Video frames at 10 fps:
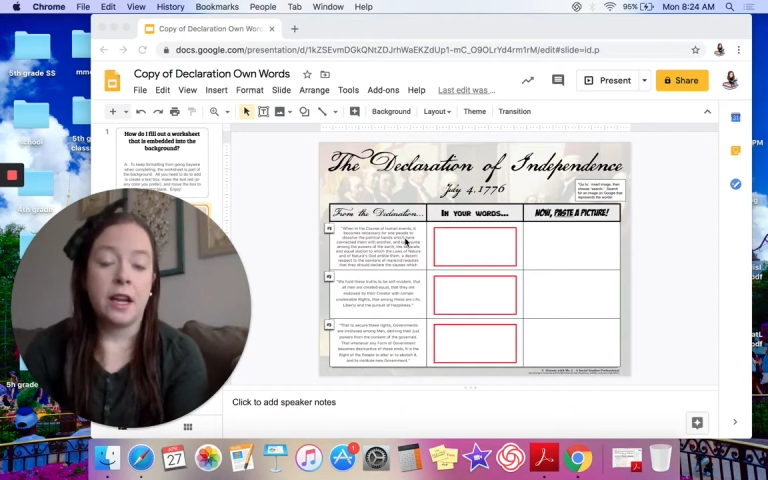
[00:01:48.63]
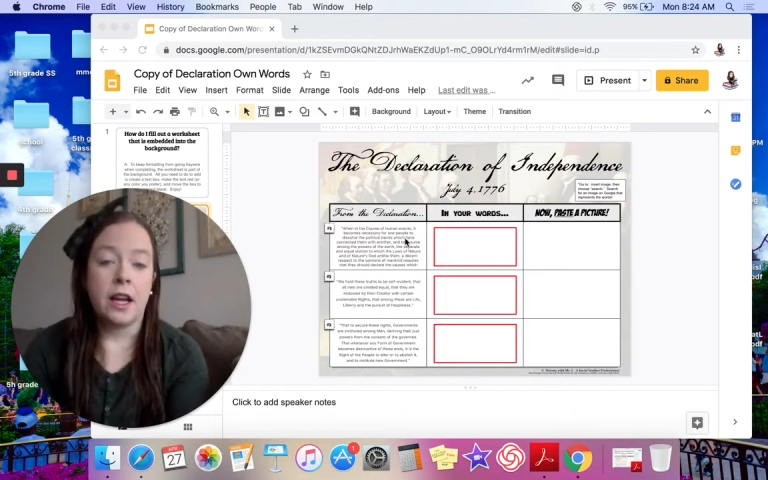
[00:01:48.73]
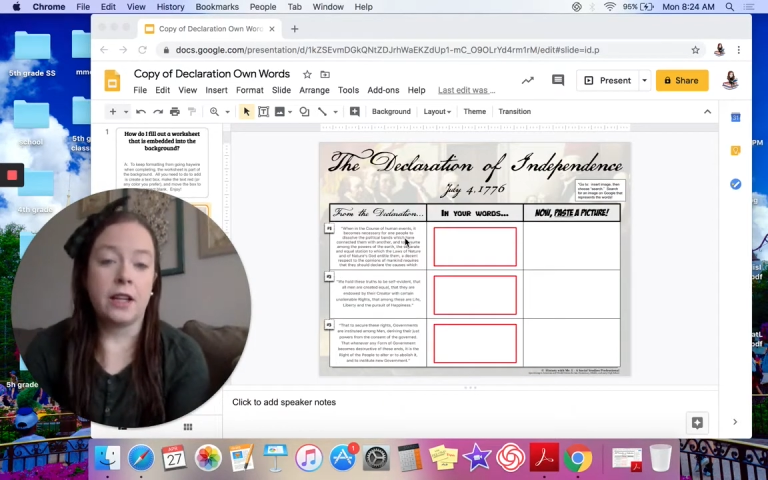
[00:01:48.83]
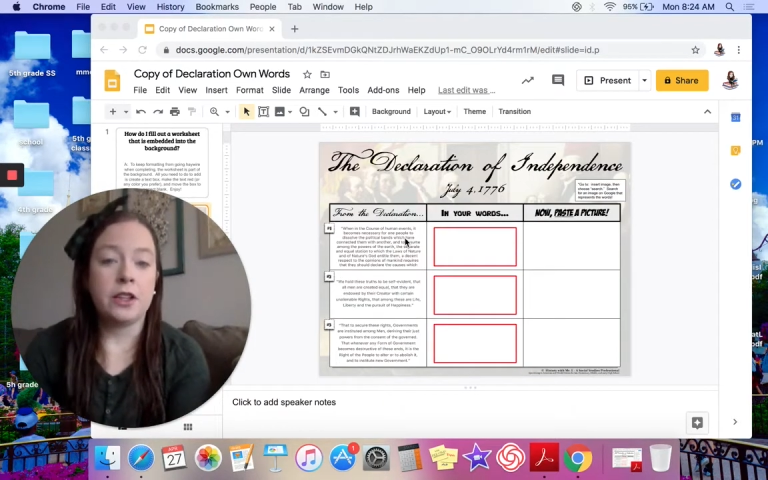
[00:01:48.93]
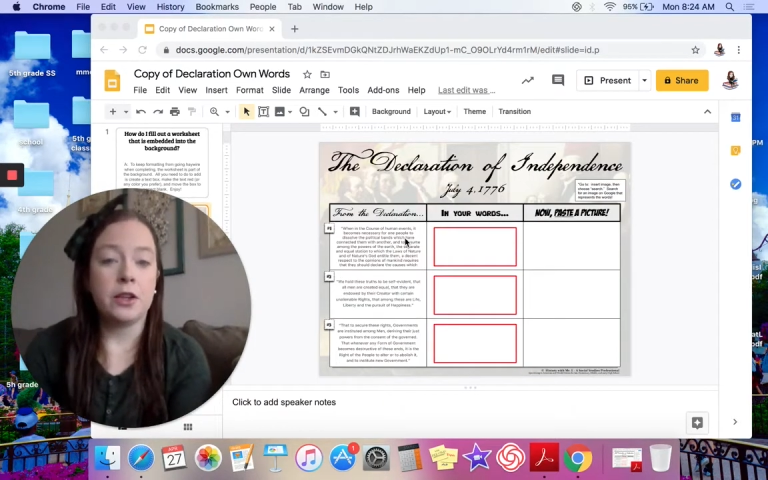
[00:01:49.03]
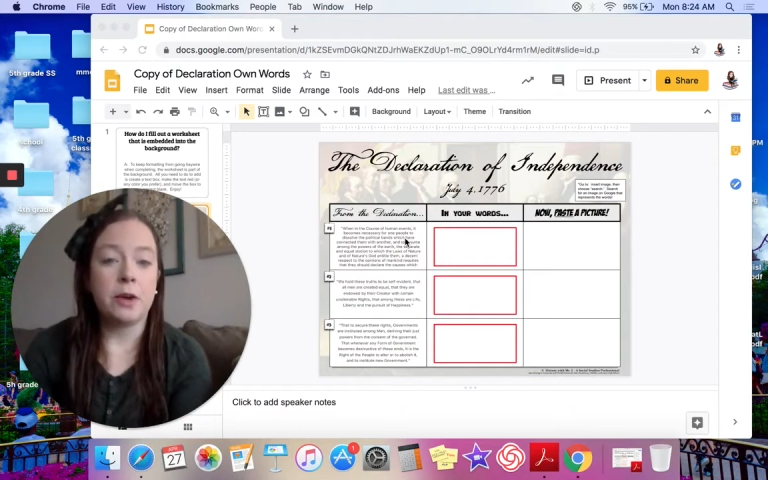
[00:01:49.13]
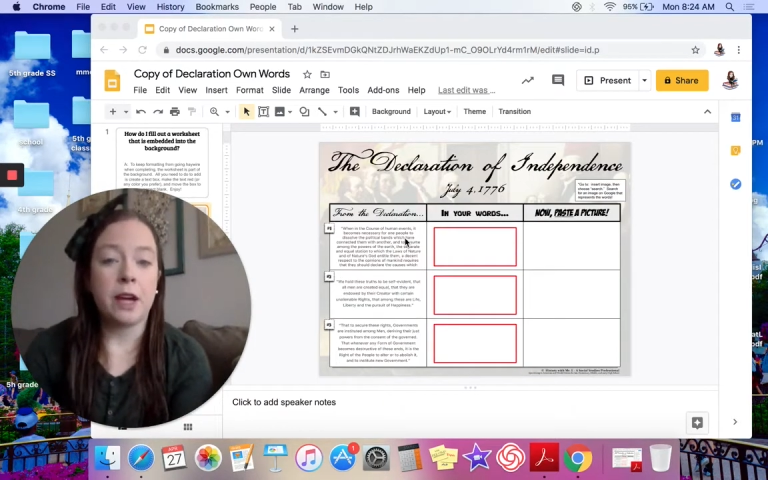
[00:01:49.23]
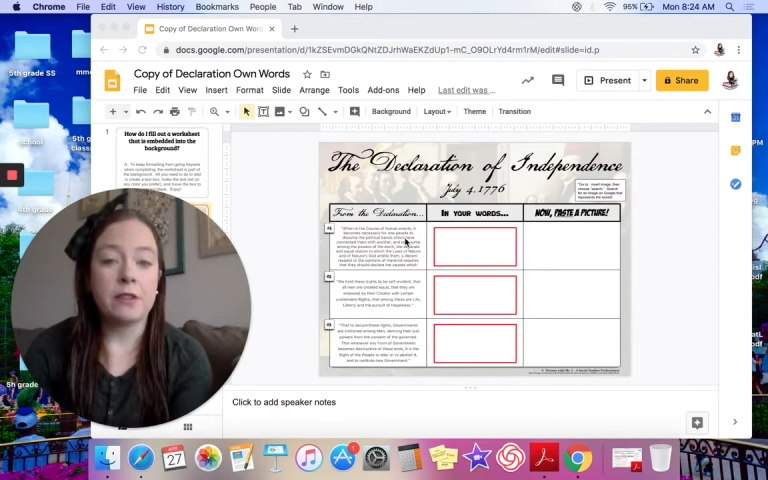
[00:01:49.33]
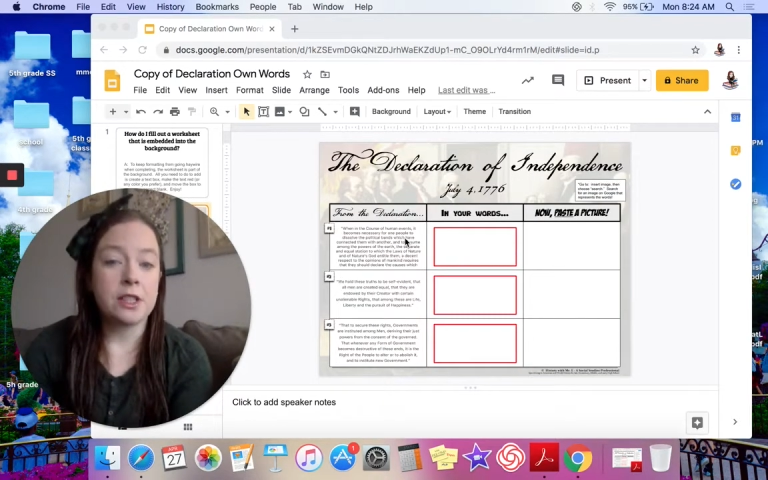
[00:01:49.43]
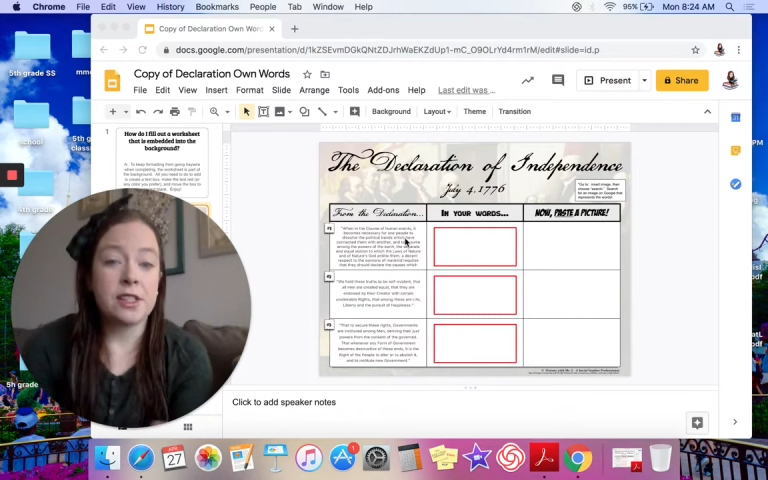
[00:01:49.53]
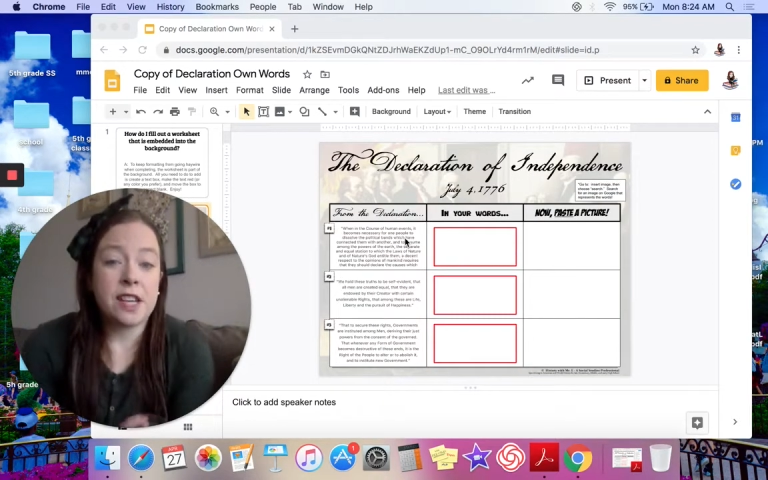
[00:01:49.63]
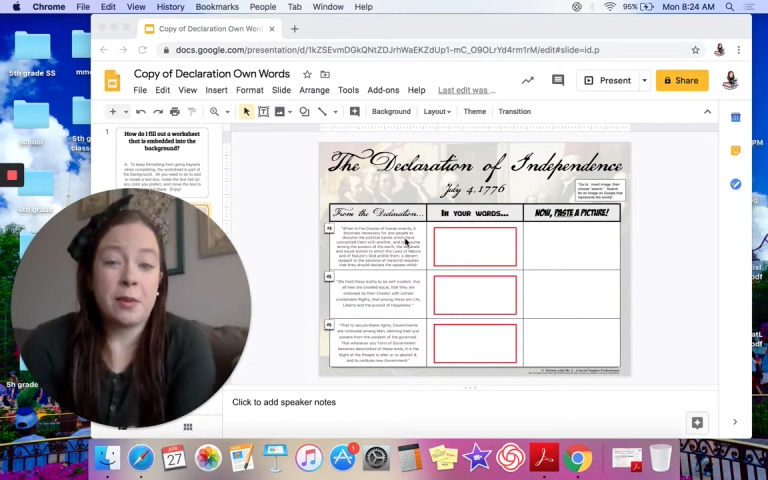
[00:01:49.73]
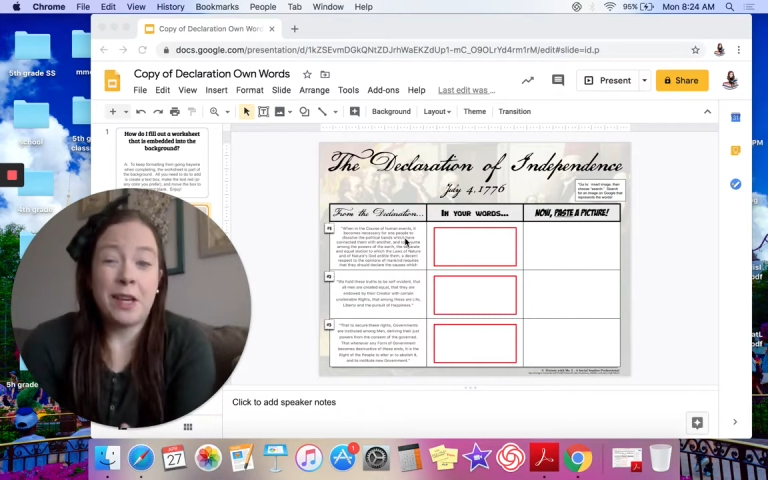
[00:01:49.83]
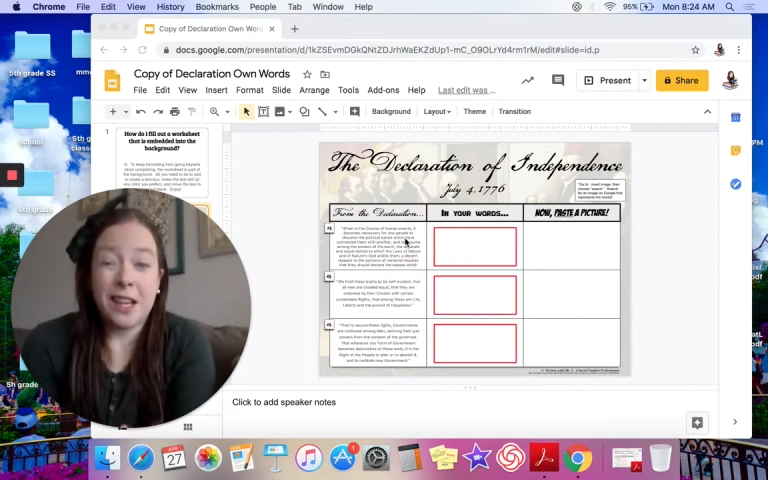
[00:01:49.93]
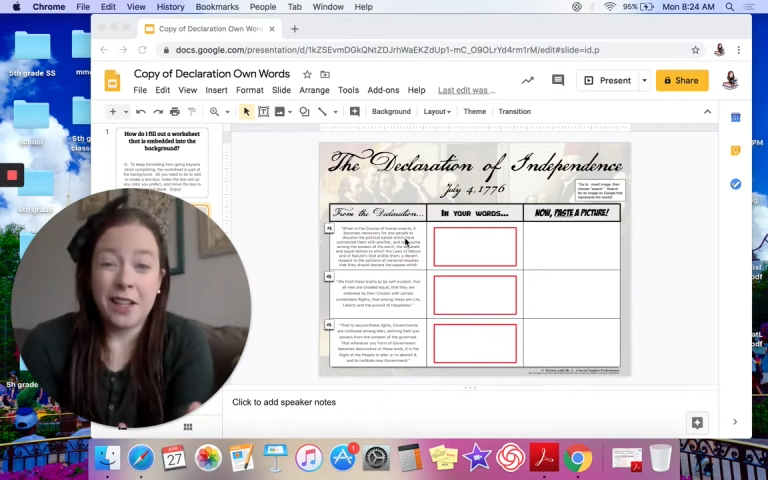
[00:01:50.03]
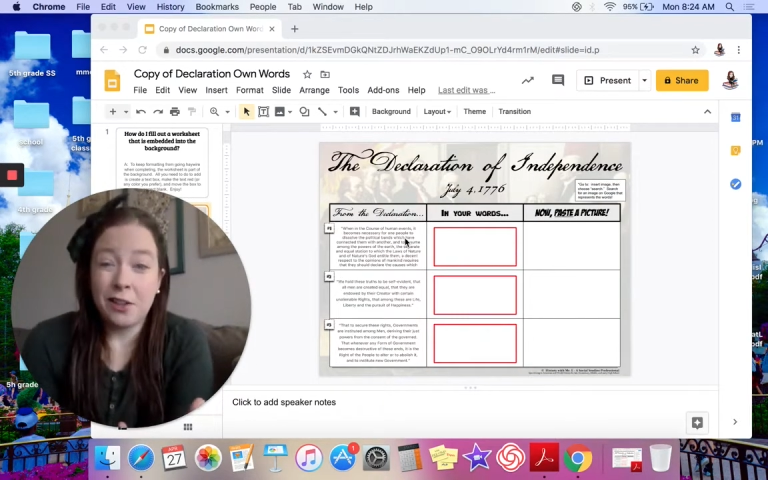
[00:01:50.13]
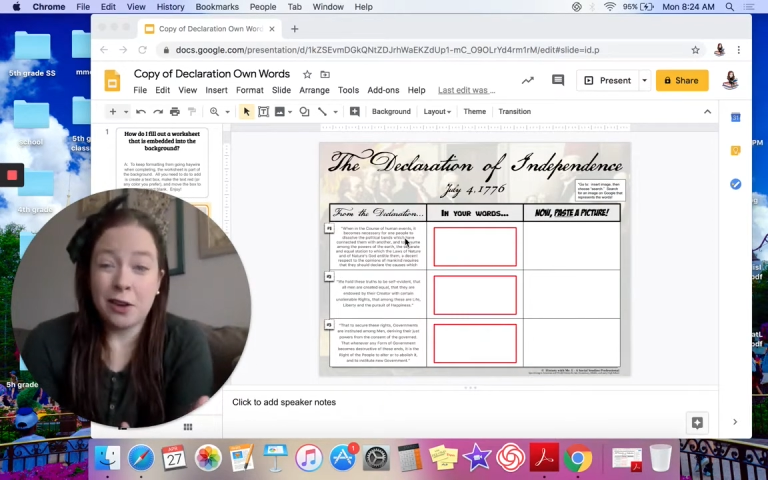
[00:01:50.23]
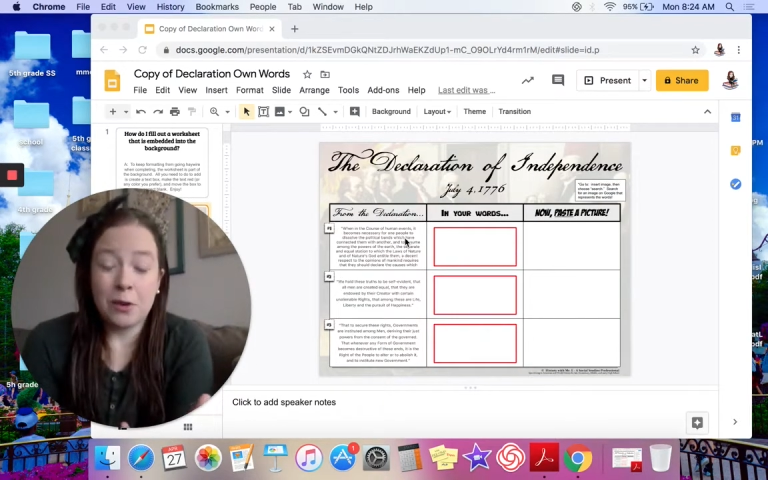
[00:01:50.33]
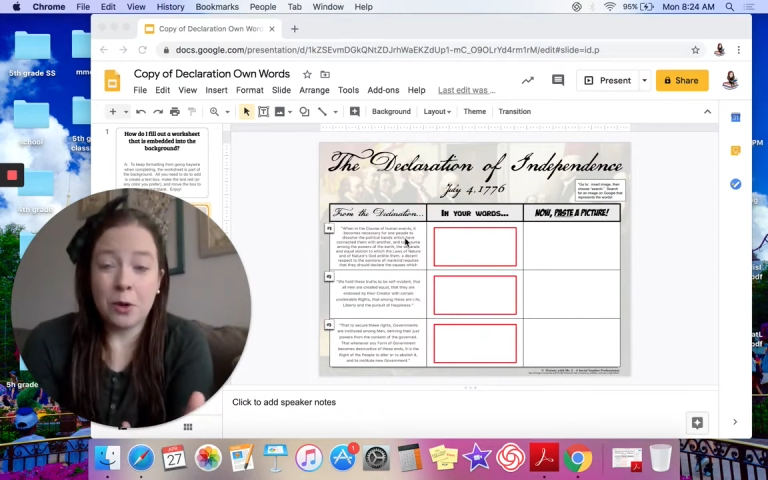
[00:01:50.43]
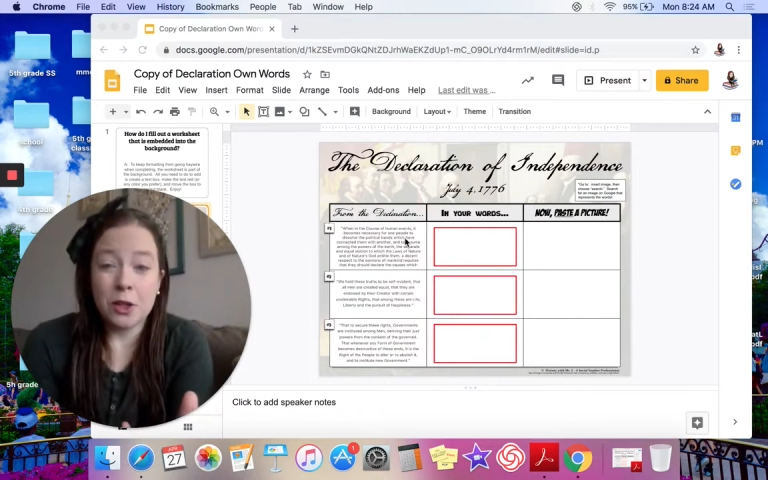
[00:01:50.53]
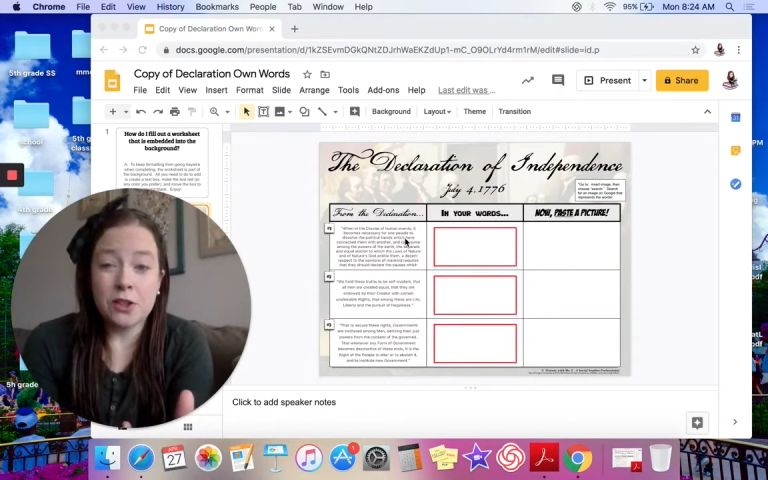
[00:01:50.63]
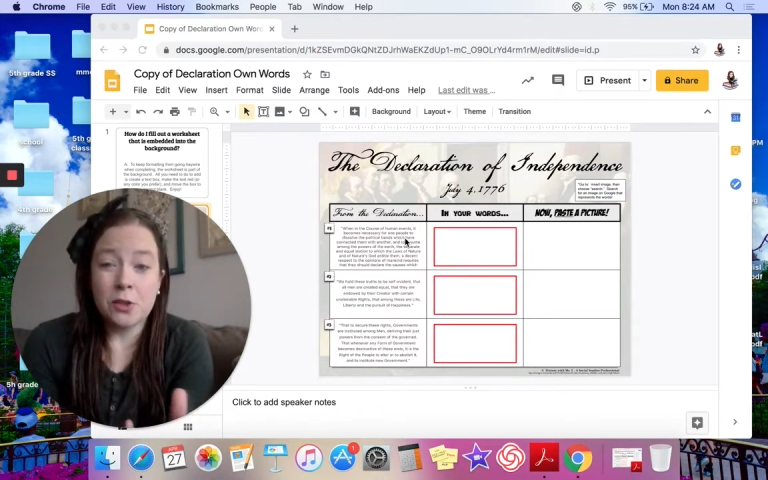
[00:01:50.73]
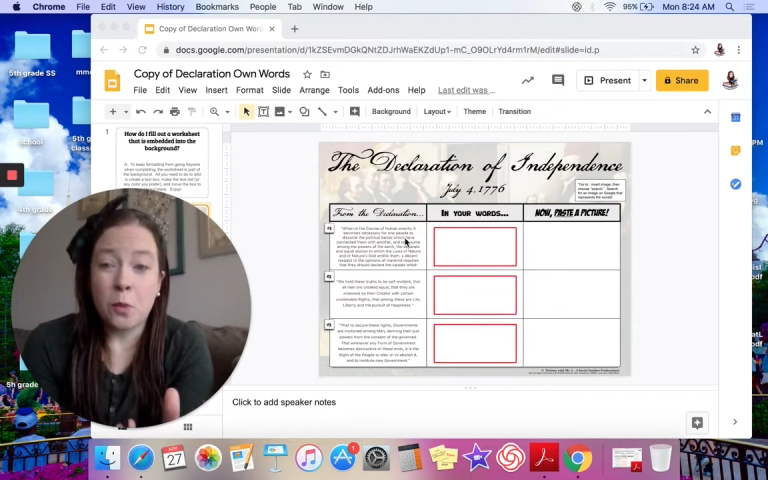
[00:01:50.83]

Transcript: and you have to just tell me in your own words,